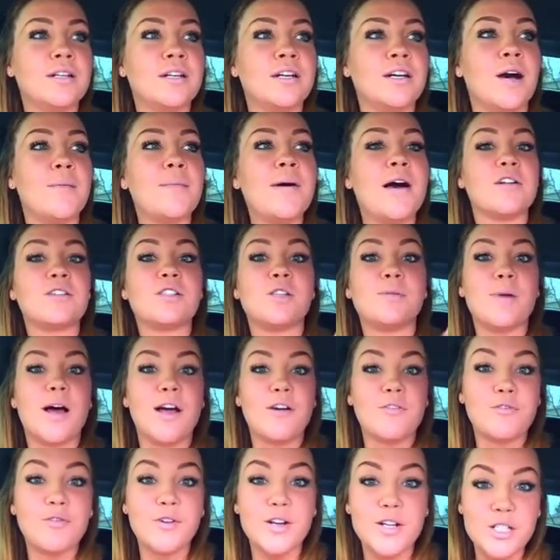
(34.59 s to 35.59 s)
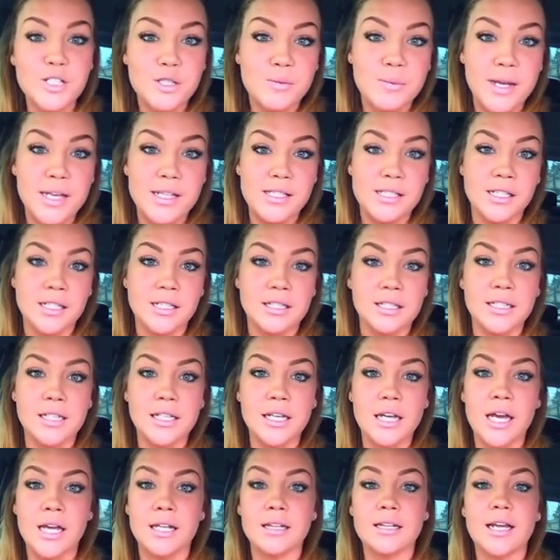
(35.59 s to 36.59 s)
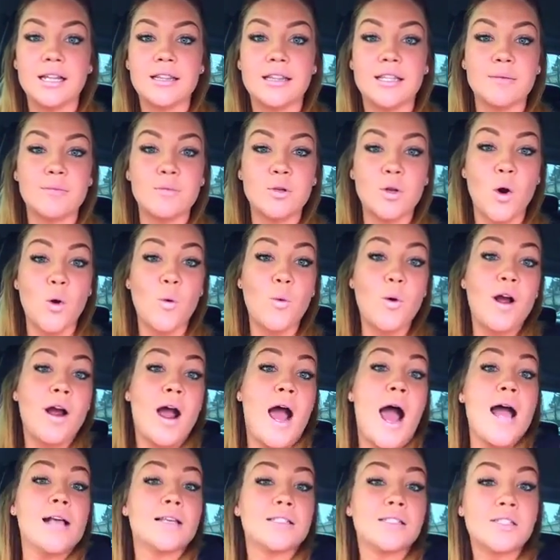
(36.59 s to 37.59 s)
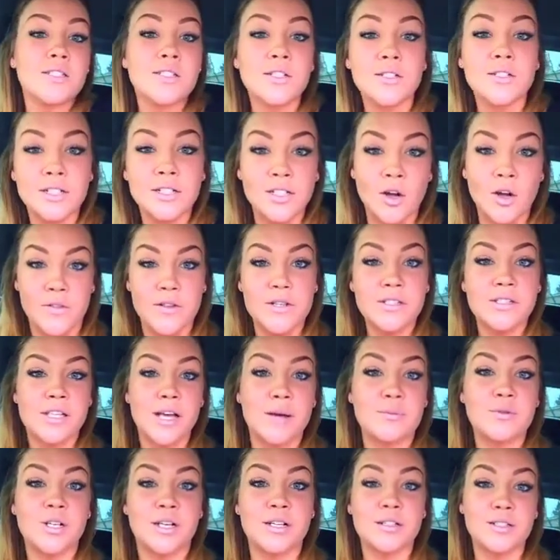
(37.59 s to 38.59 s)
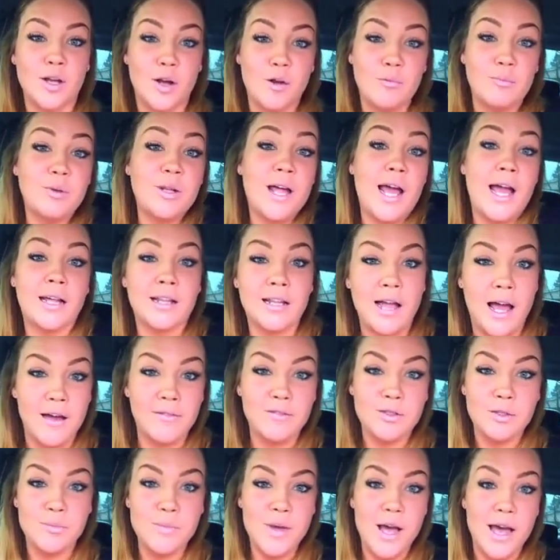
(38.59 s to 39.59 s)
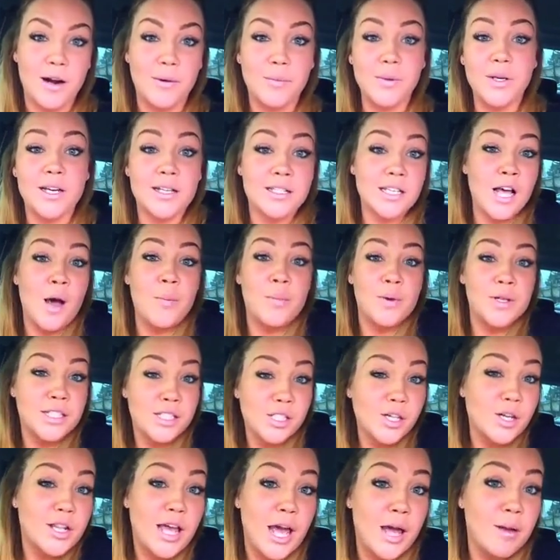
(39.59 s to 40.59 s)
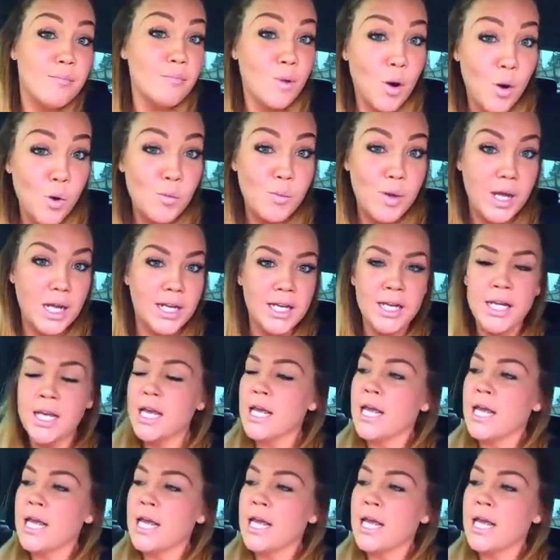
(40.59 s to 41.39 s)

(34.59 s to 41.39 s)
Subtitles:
come out to my friends basically and let them know where I stood on the subject of Black Lives Matter, because up until that moment,